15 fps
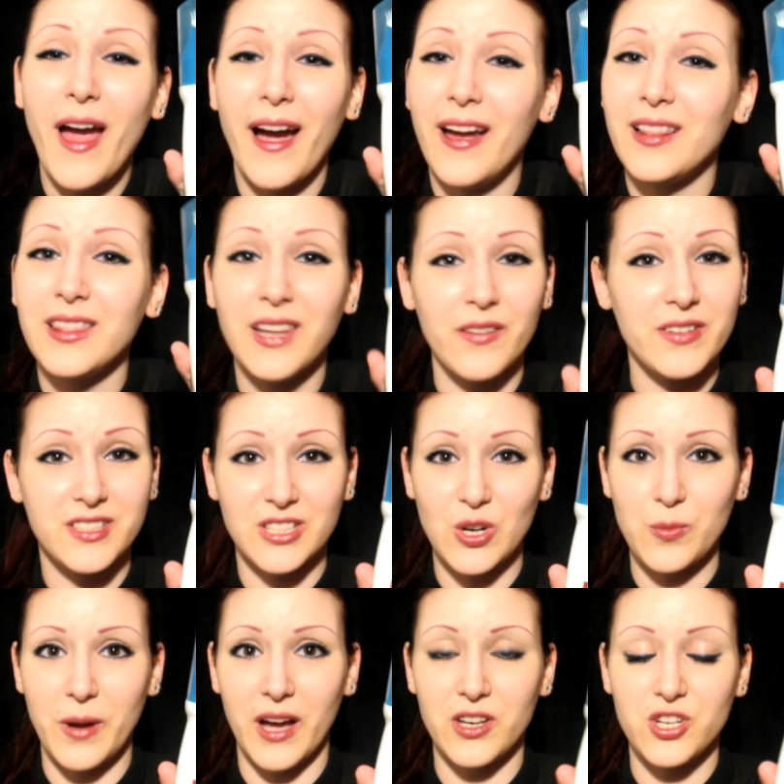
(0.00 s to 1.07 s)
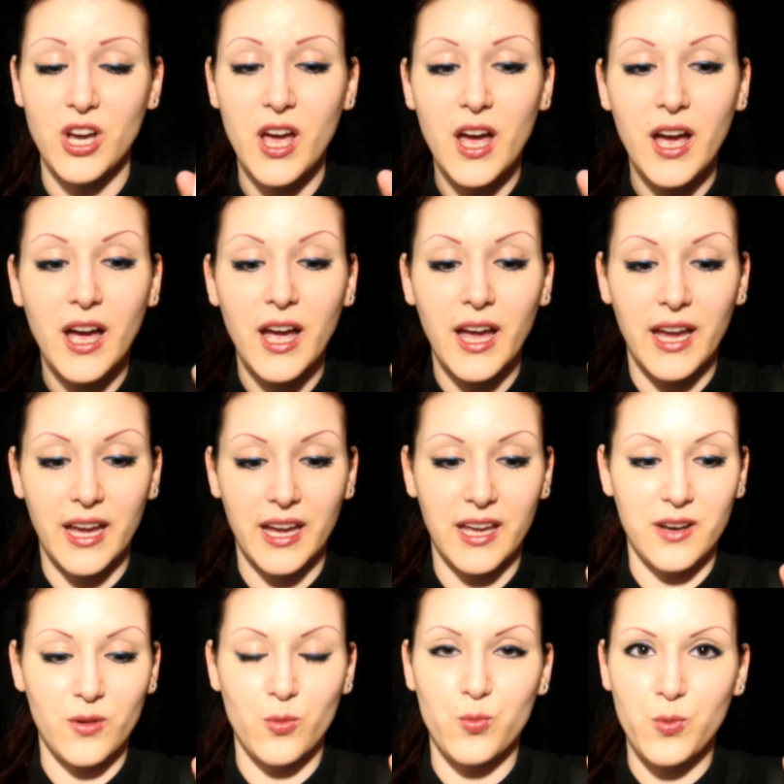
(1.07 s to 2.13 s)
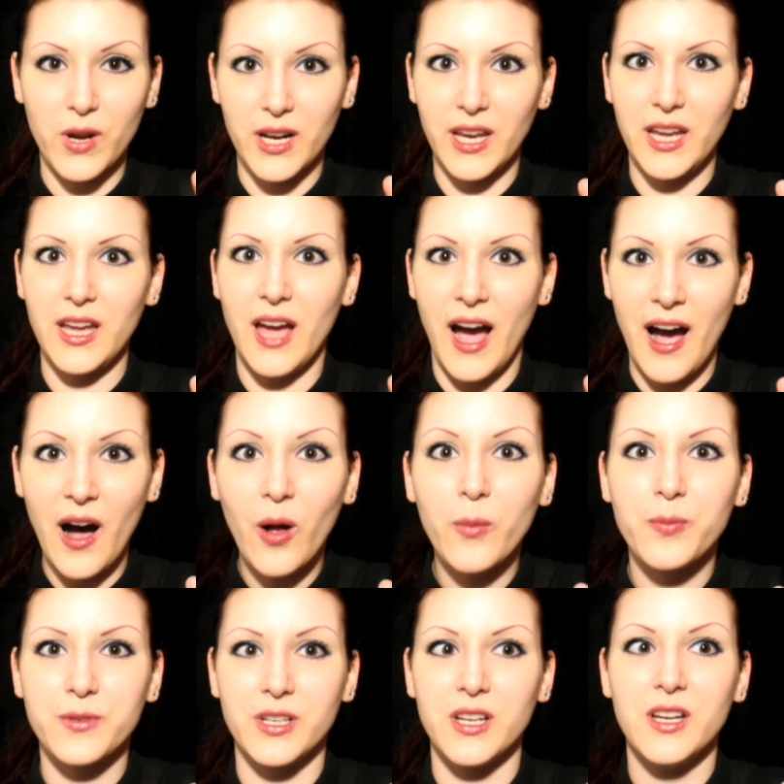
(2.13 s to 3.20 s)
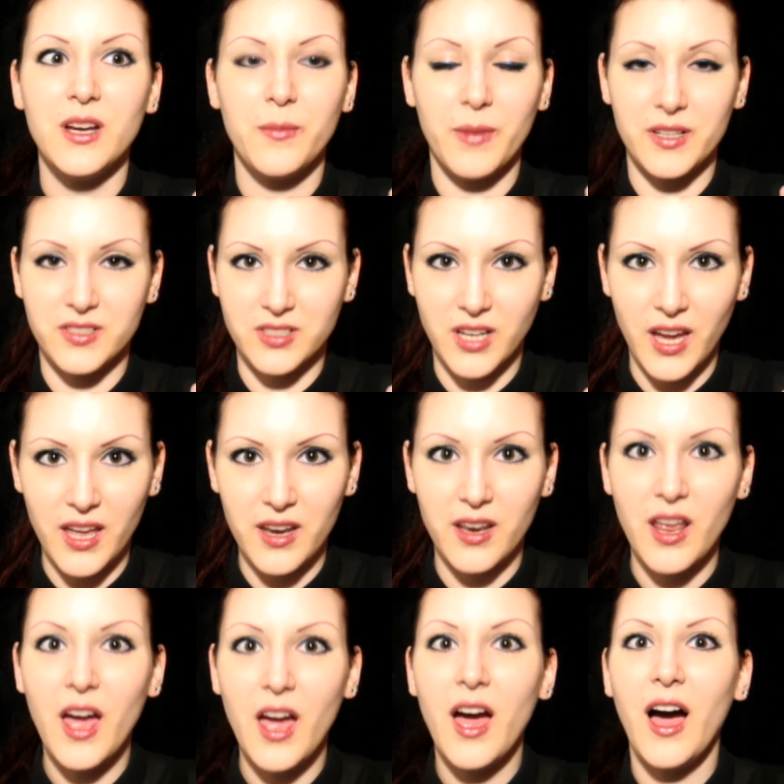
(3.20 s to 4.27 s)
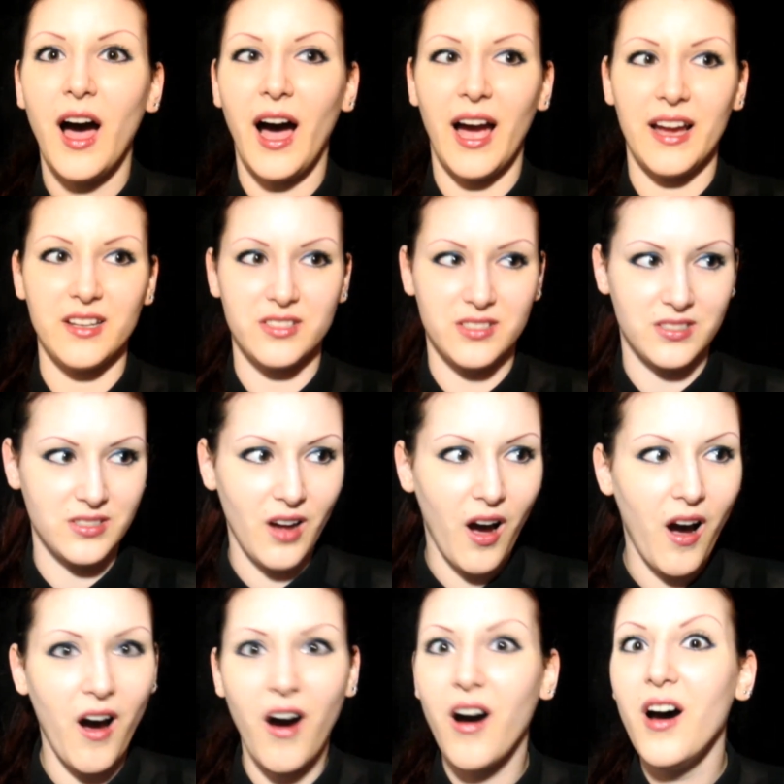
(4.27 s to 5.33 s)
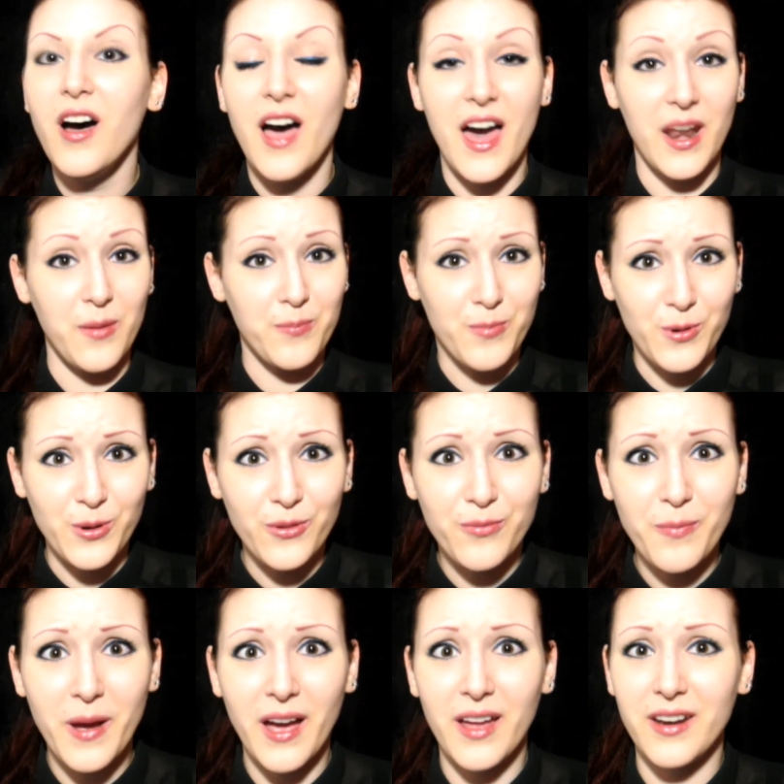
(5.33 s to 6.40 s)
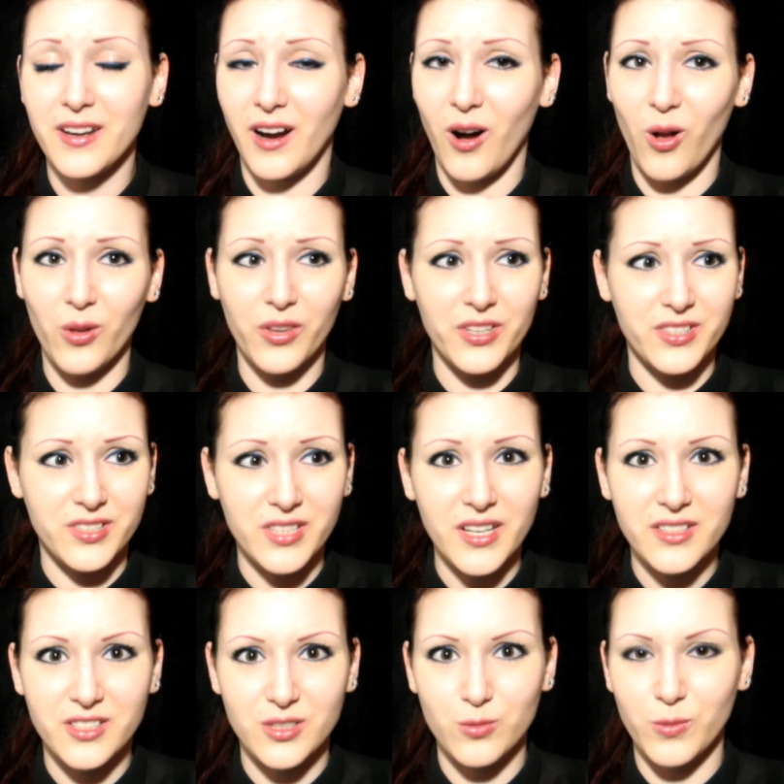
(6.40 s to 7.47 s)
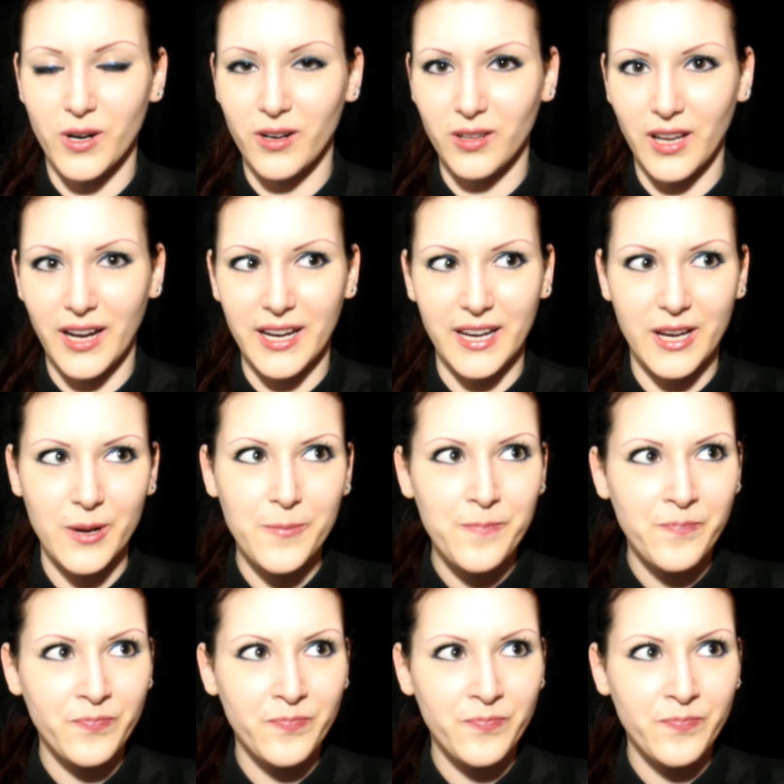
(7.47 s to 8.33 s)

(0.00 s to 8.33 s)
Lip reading: I love it so much. It really helped my skin. I saw an improvement. All the zits were like,